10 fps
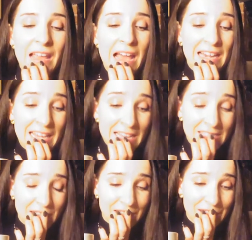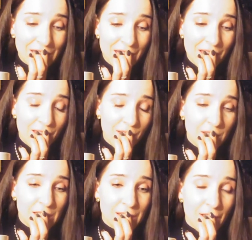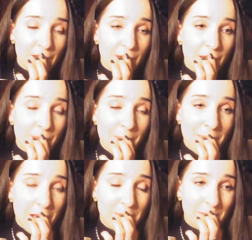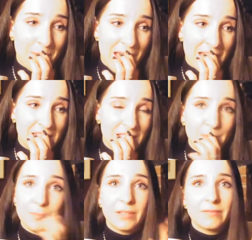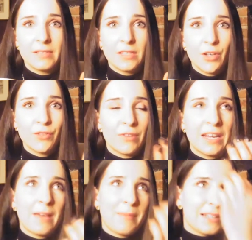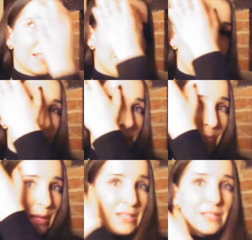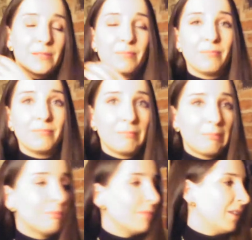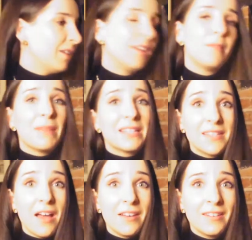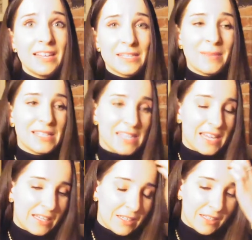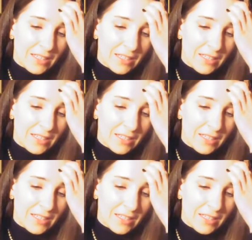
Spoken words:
And he hadn't. So I went back up to bed, but couldn't really get back to sleep because my son is missing.